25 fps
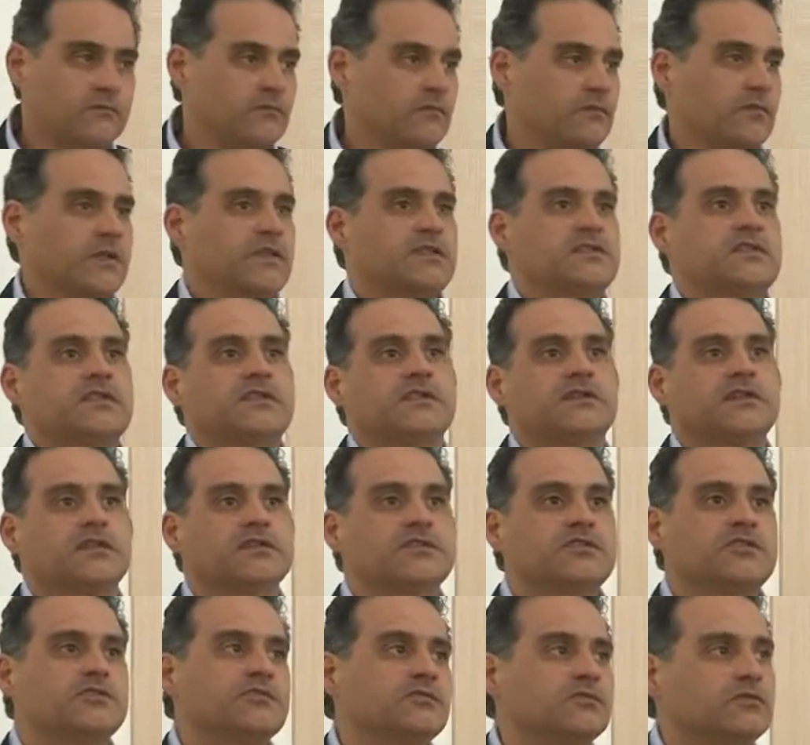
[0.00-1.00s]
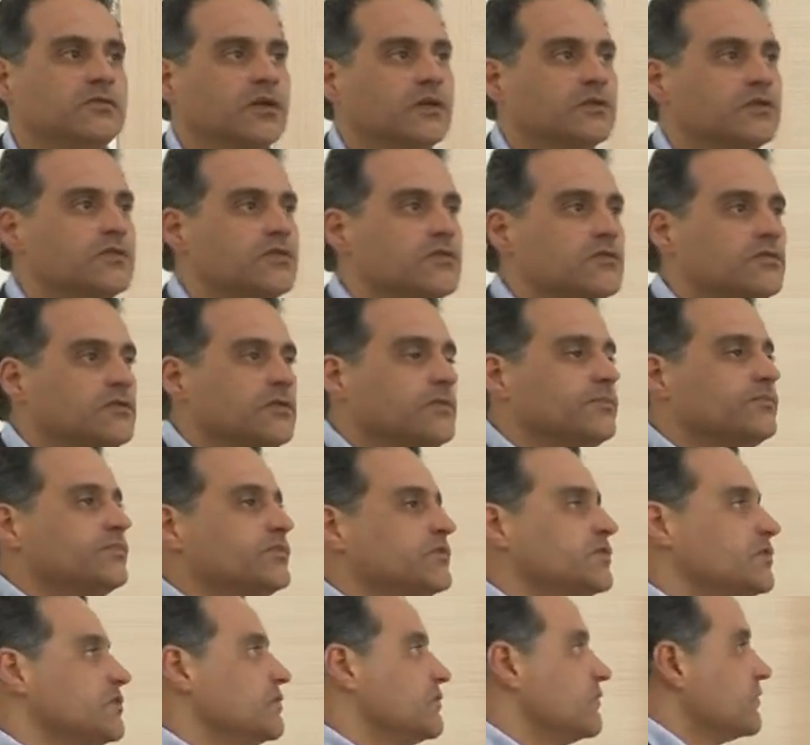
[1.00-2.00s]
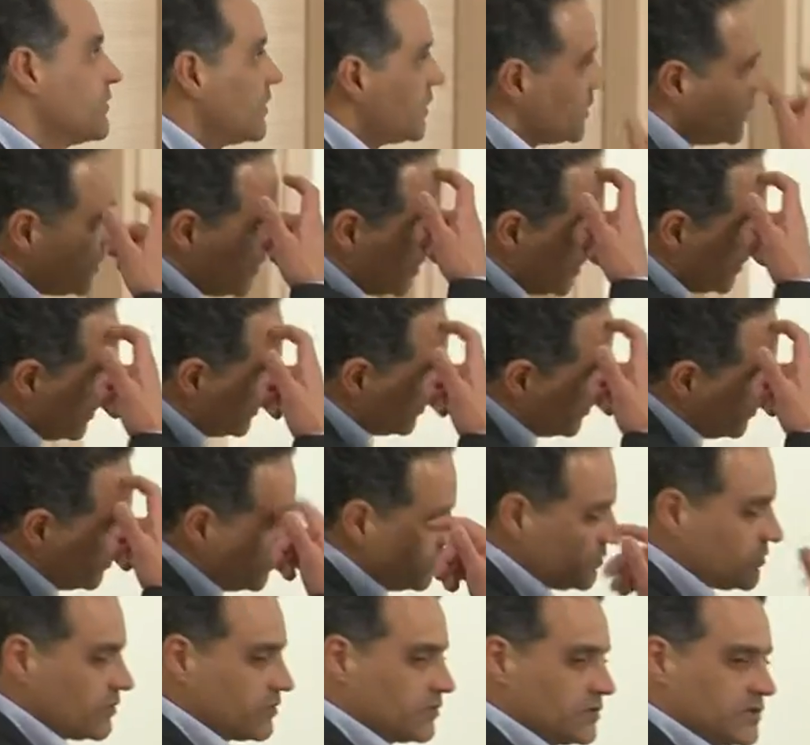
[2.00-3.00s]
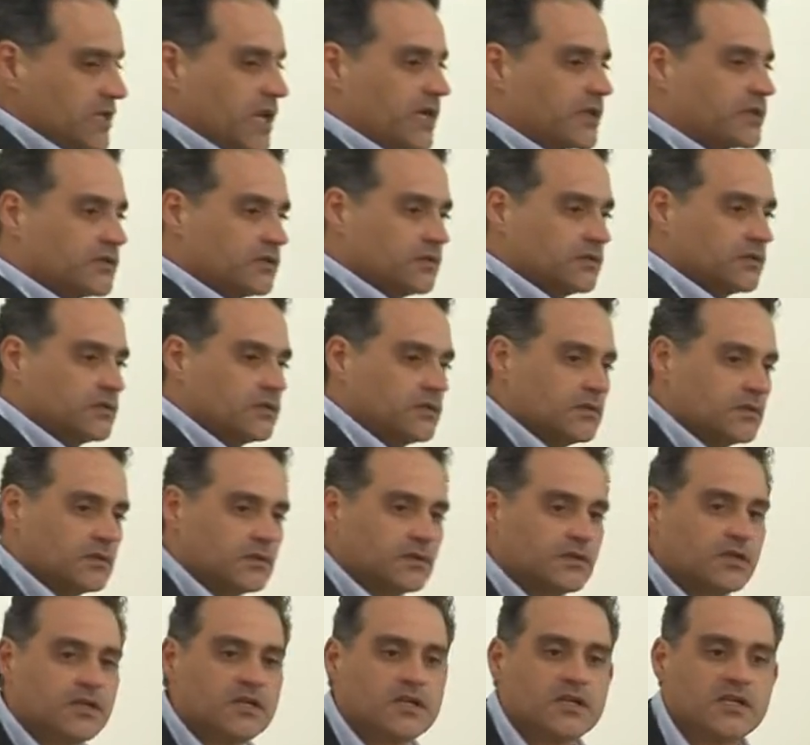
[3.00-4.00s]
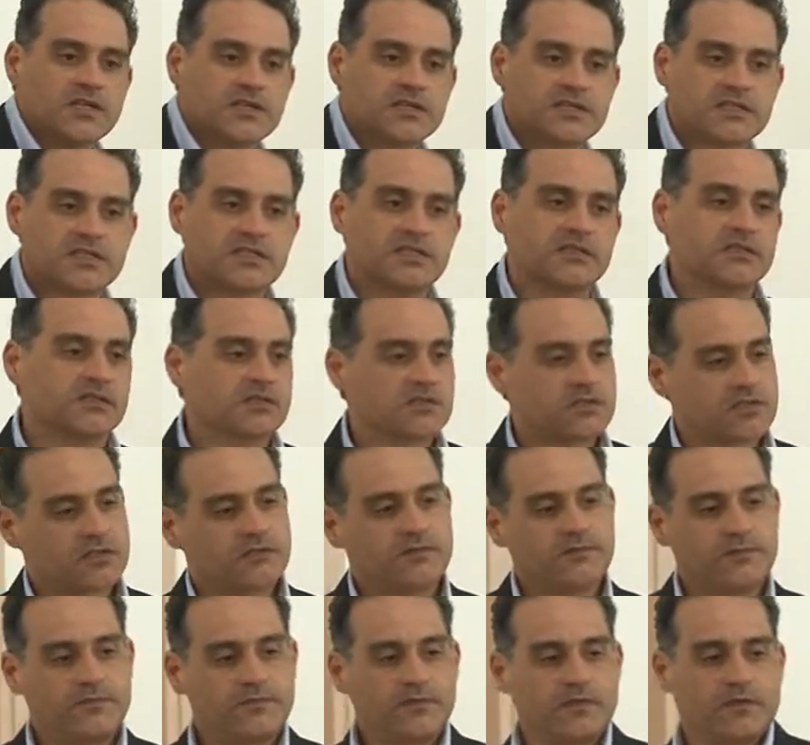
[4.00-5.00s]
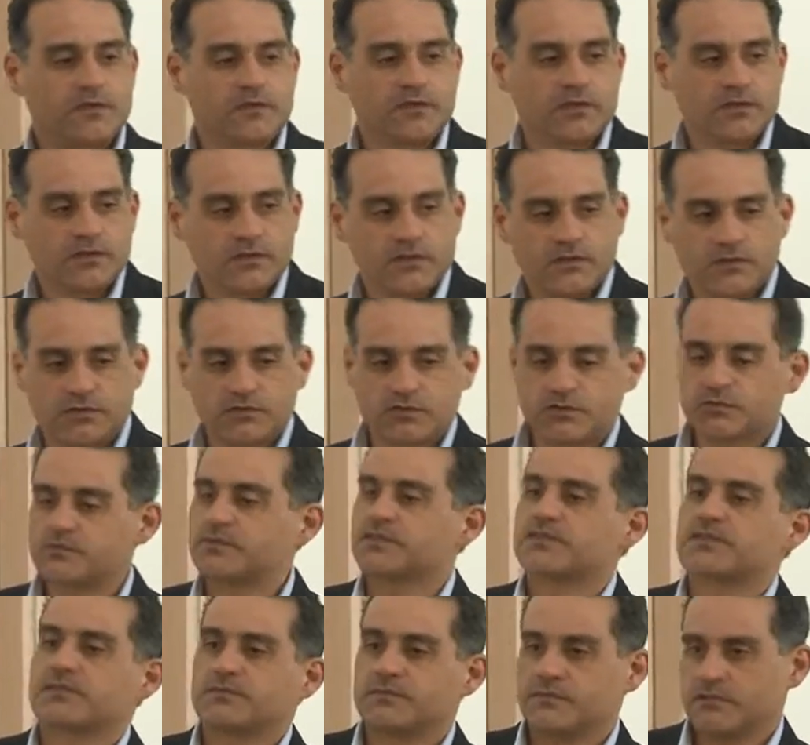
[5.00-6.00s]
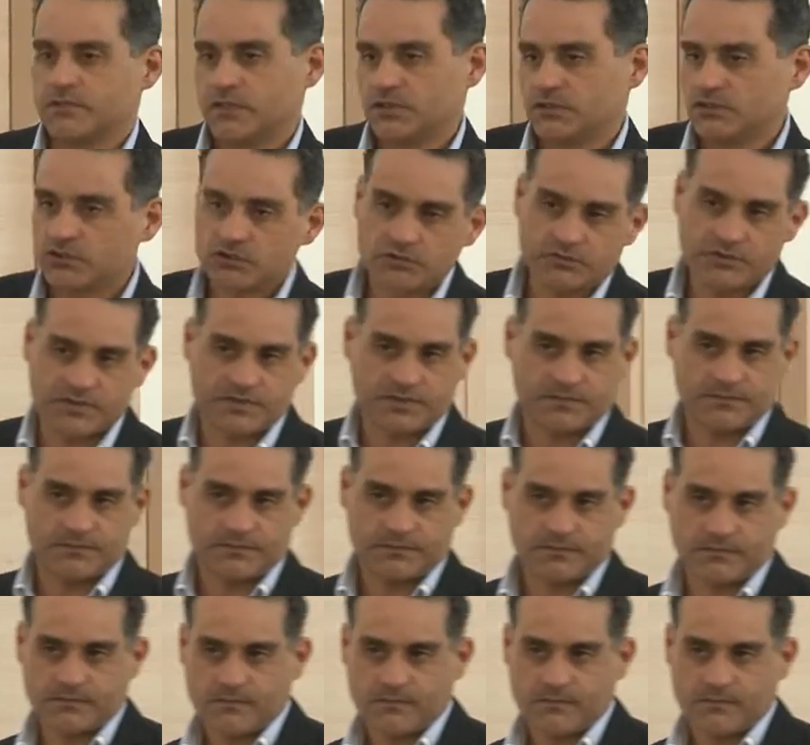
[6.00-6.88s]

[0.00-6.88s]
let's say that you want to improve uh, to, to tackle the skills of uh, tourism in tourism